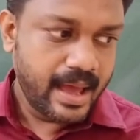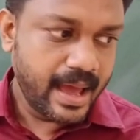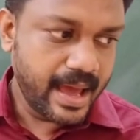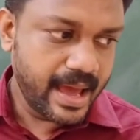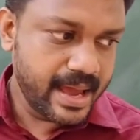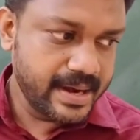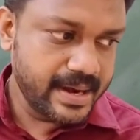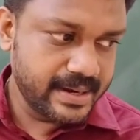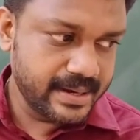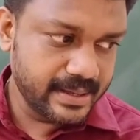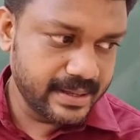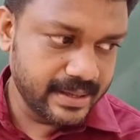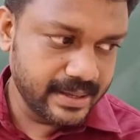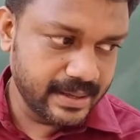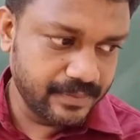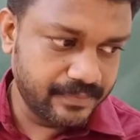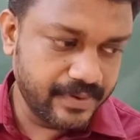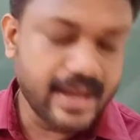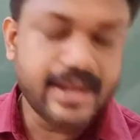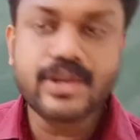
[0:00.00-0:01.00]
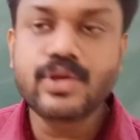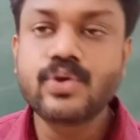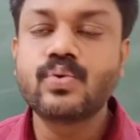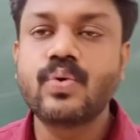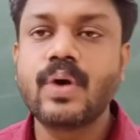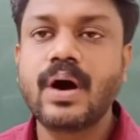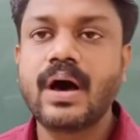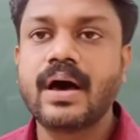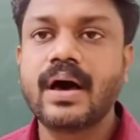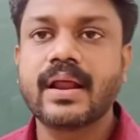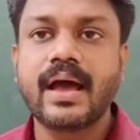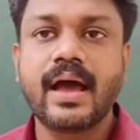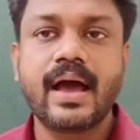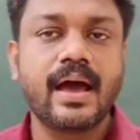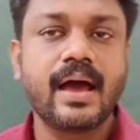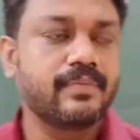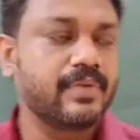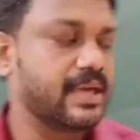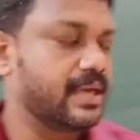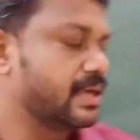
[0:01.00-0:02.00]
And when you are
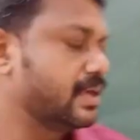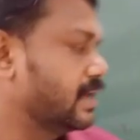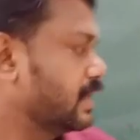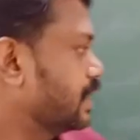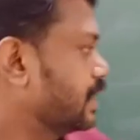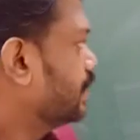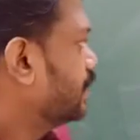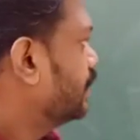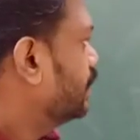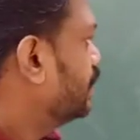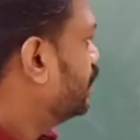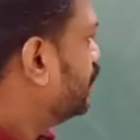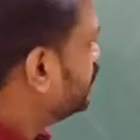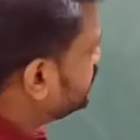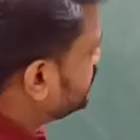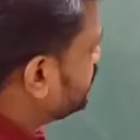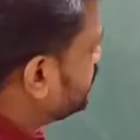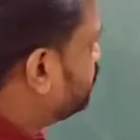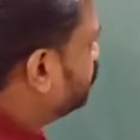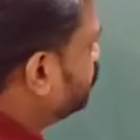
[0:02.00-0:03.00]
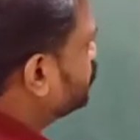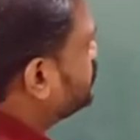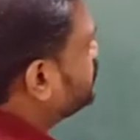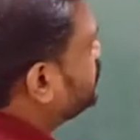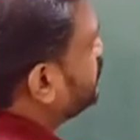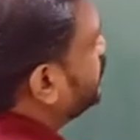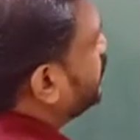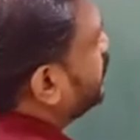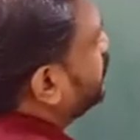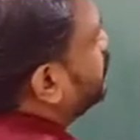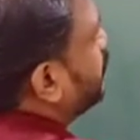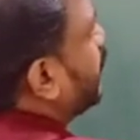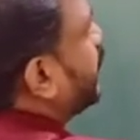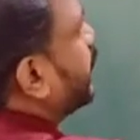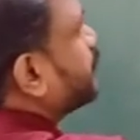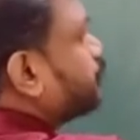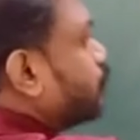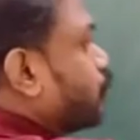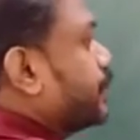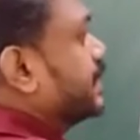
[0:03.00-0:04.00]
having, suppose a
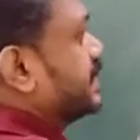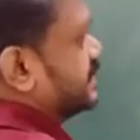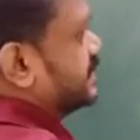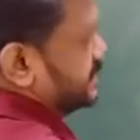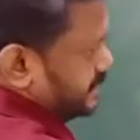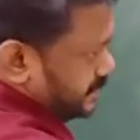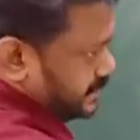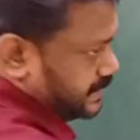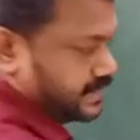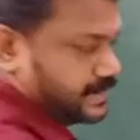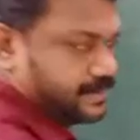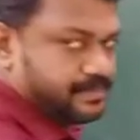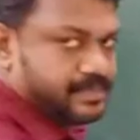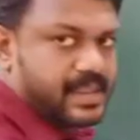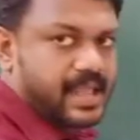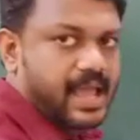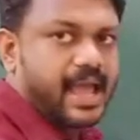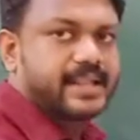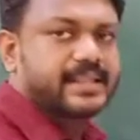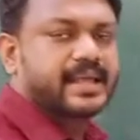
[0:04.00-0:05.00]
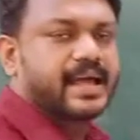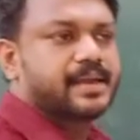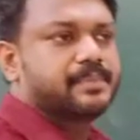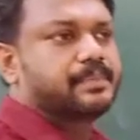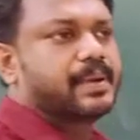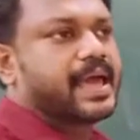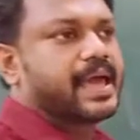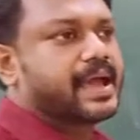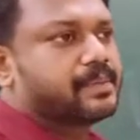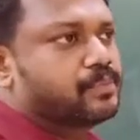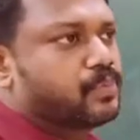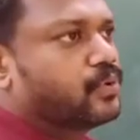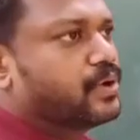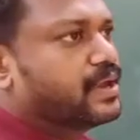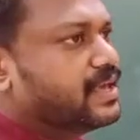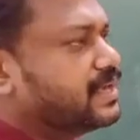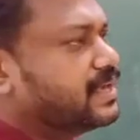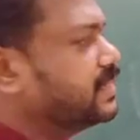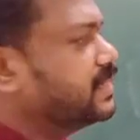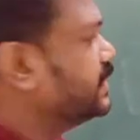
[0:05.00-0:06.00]
black body is there, and that black
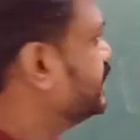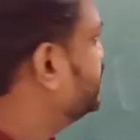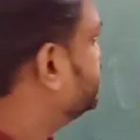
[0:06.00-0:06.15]
body